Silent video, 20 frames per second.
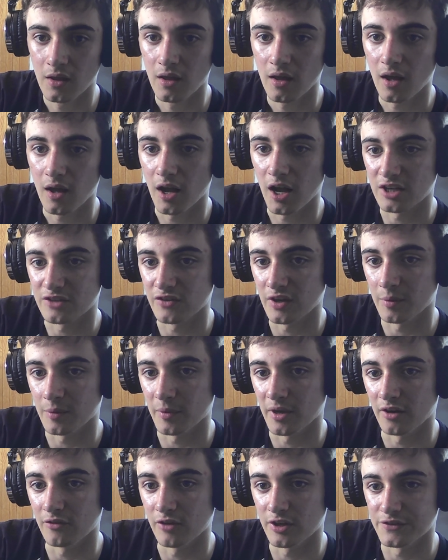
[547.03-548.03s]
activate
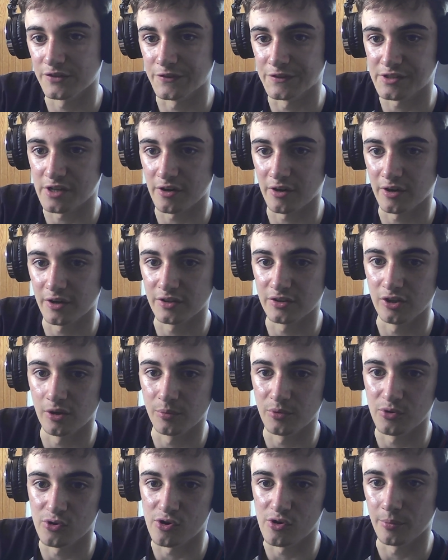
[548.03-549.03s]
main, rest of his character up
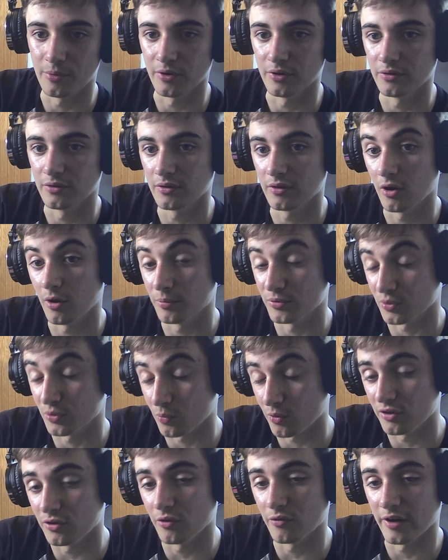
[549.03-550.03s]
to
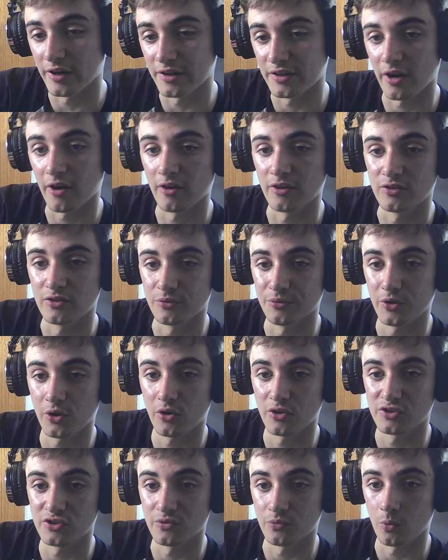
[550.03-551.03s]
one of your red characters with a
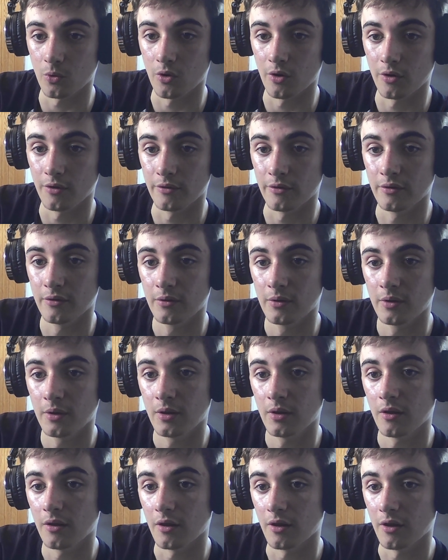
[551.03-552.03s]
cost of 1,
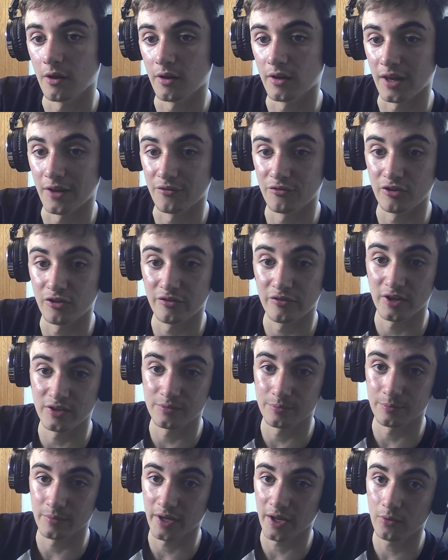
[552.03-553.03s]
gain
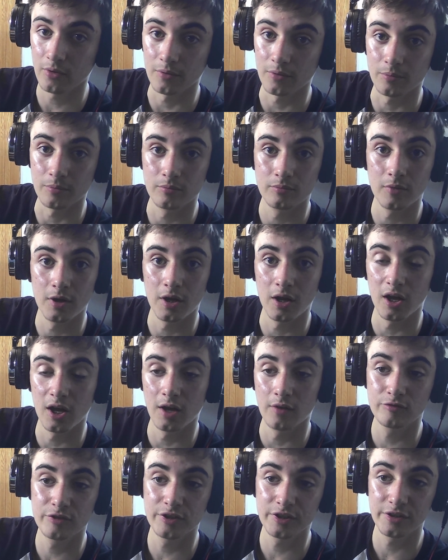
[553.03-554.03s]
3000 power.
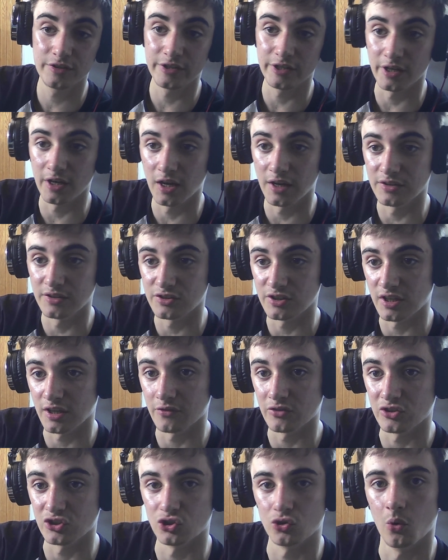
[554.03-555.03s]
Really, really nice. You can give
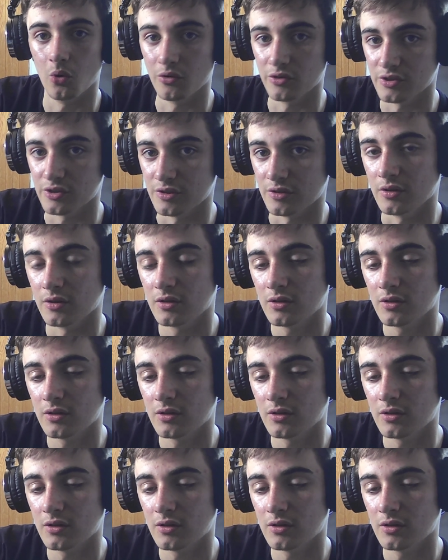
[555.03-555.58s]
it to Gordon.